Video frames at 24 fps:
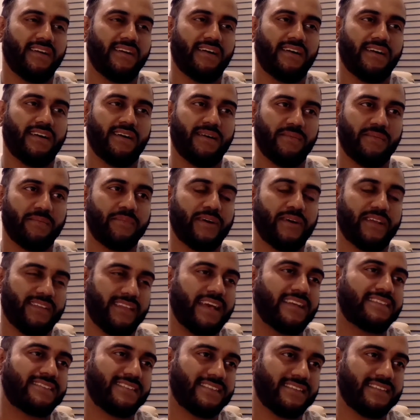But
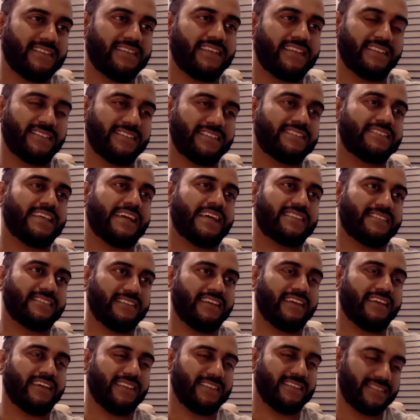that's exactly
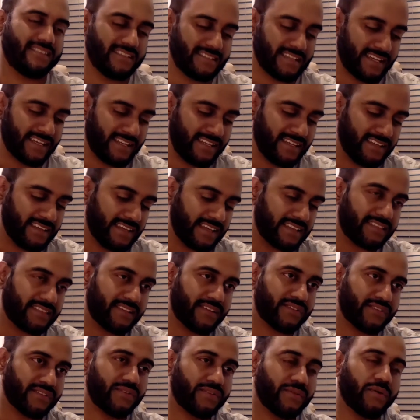it. It's this idea that
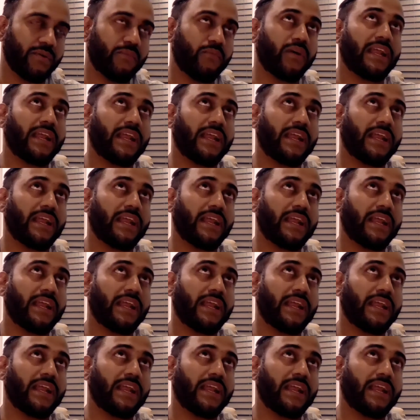there's two. What